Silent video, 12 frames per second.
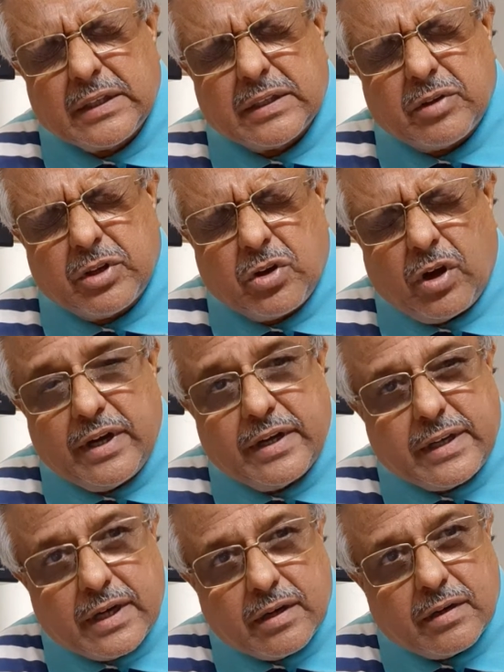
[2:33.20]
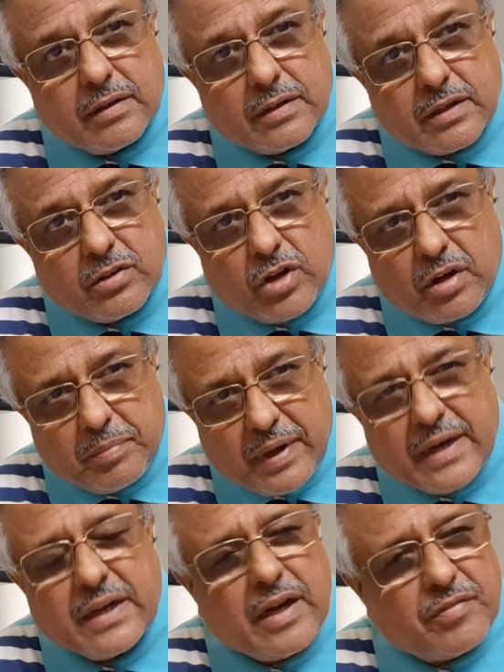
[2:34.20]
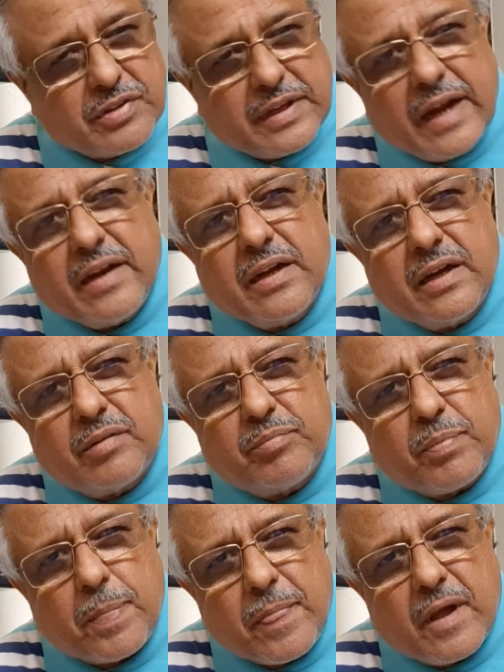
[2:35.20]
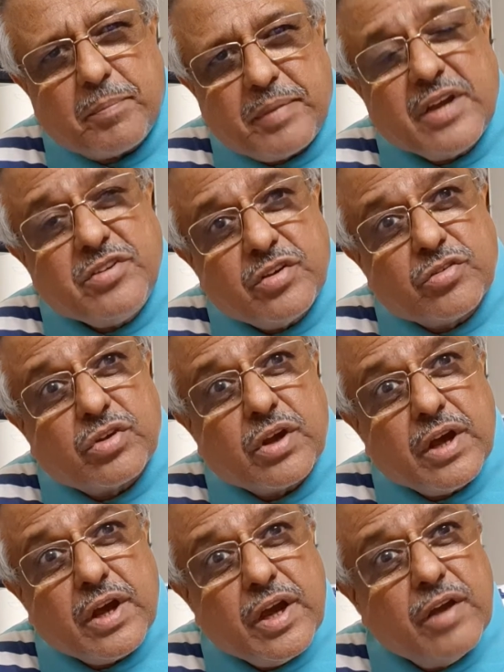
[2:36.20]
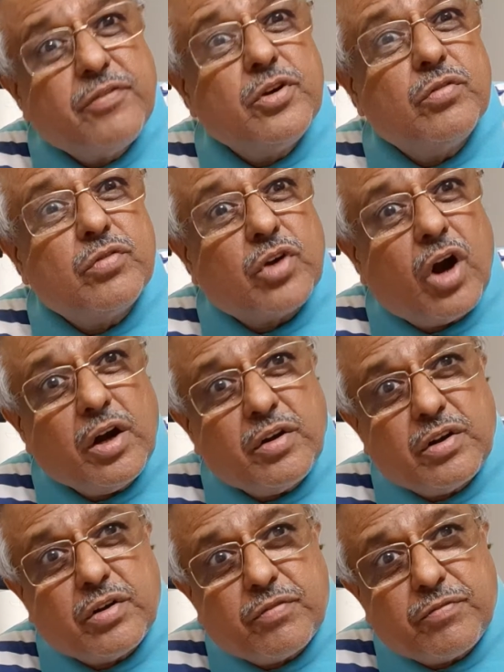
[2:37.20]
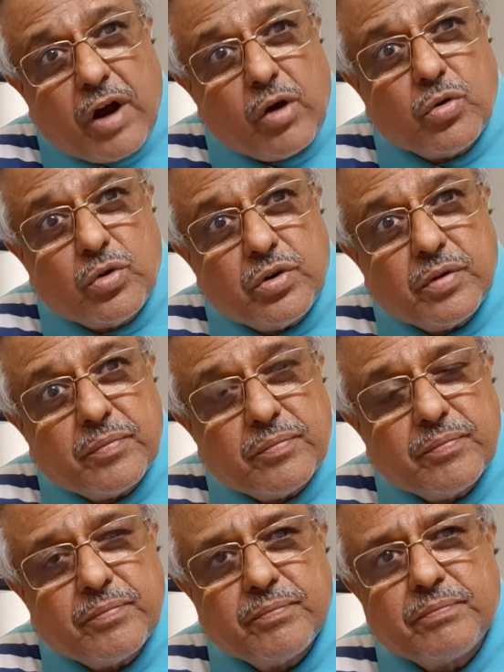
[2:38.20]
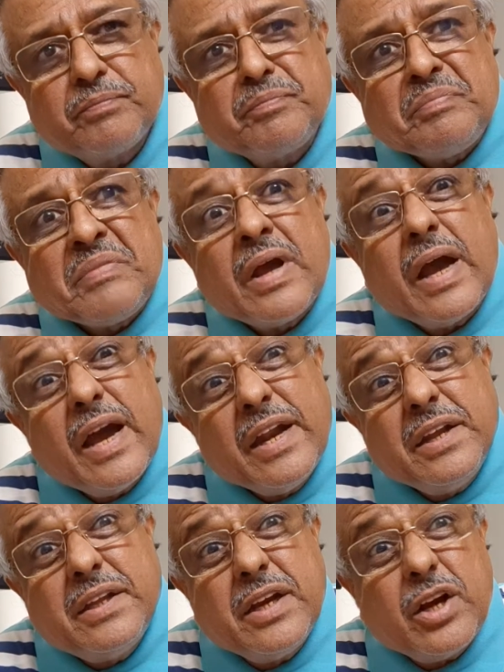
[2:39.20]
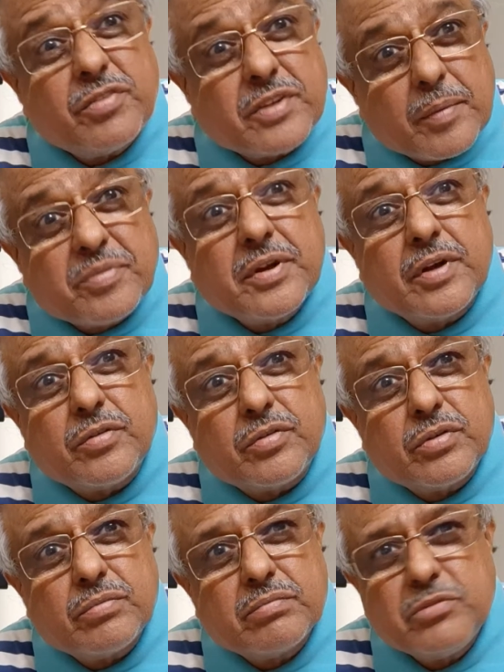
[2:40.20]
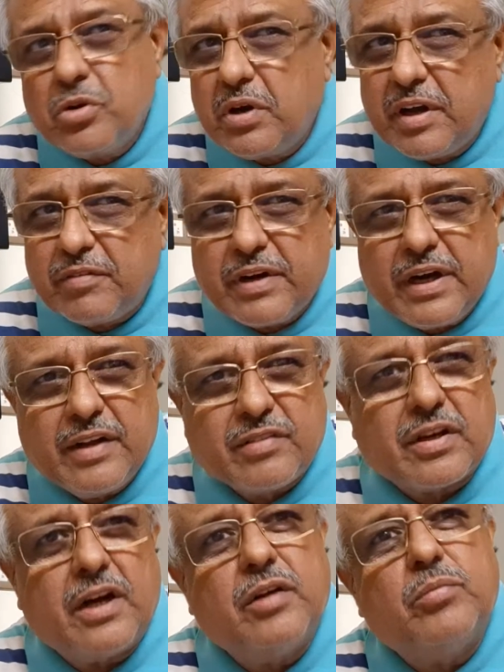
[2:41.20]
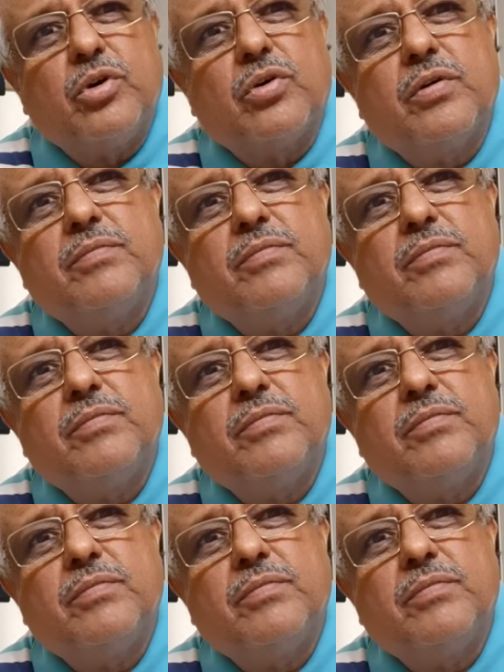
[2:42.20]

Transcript: do you call it, not paragraphs, 10 pages, if you have not found anything of substance, you will definitely discard the book.